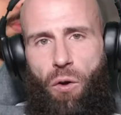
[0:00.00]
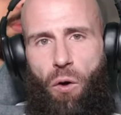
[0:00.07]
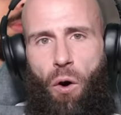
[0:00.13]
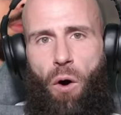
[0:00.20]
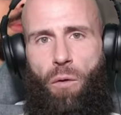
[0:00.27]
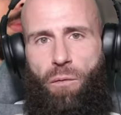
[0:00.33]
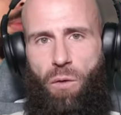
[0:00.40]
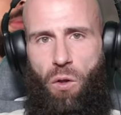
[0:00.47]

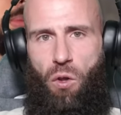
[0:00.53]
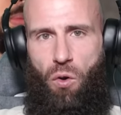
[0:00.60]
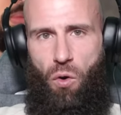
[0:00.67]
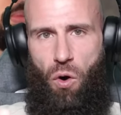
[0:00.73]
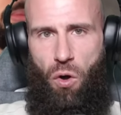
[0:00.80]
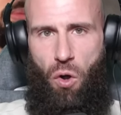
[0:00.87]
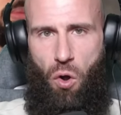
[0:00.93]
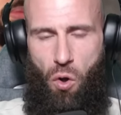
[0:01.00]
of
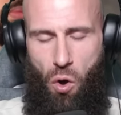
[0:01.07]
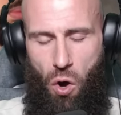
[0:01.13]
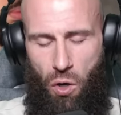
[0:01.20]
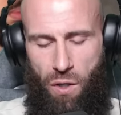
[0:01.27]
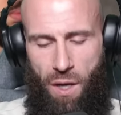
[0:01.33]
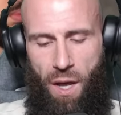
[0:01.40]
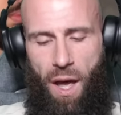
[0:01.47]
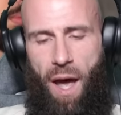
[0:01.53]
your
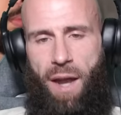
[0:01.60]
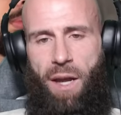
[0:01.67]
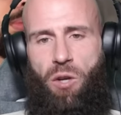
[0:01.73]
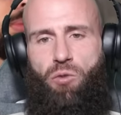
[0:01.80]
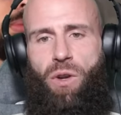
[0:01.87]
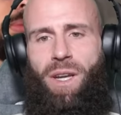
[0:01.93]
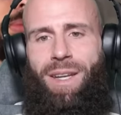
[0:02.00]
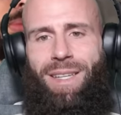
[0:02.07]
God. And I
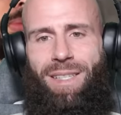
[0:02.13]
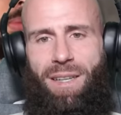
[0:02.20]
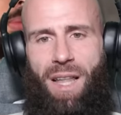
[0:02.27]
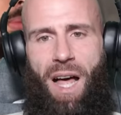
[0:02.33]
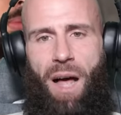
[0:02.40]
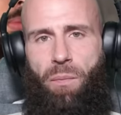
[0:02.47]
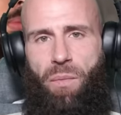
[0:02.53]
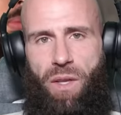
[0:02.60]
treat
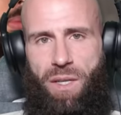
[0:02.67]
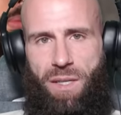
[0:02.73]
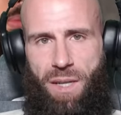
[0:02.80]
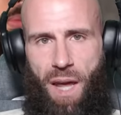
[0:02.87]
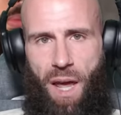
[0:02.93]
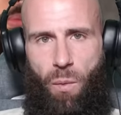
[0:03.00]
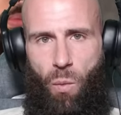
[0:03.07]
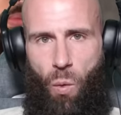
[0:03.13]
Islam the
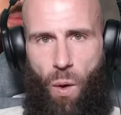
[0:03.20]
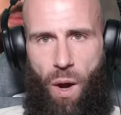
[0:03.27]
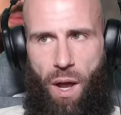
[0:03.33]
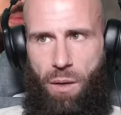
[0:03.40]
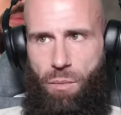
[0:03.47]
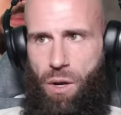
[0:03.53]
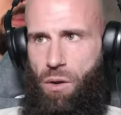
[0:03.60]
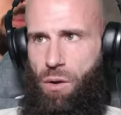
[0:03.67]
same way
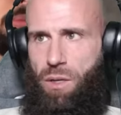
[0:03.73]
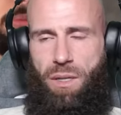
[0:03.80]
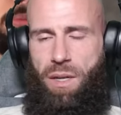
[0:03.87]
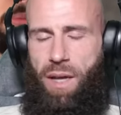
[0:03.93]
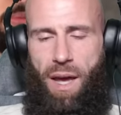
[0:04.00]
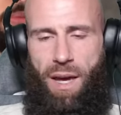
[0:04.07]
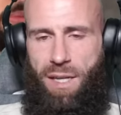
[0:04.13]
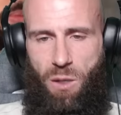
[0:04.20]
because
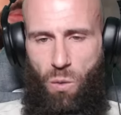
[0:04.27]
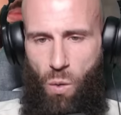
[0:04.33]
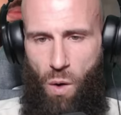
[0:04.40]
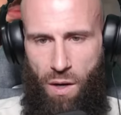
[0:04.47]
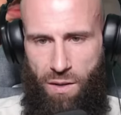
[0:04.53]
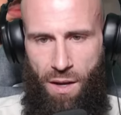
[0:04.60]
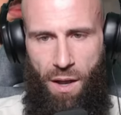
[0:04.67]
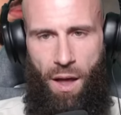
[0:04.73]
guess
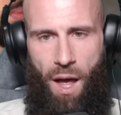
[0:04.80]
what?